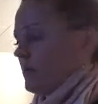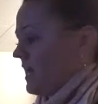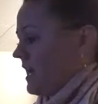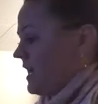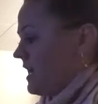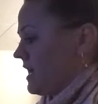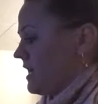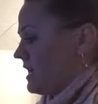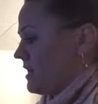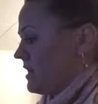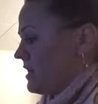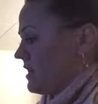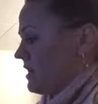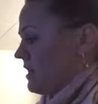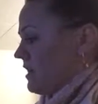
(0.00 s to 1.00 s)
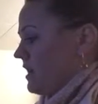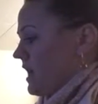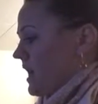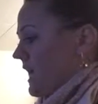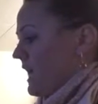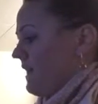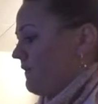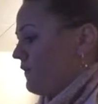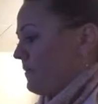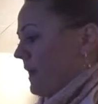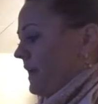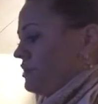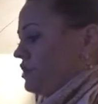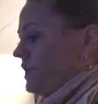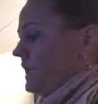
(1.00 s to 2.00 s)
Okay.
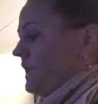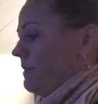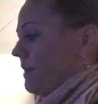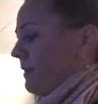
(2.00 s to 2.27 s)
Information key,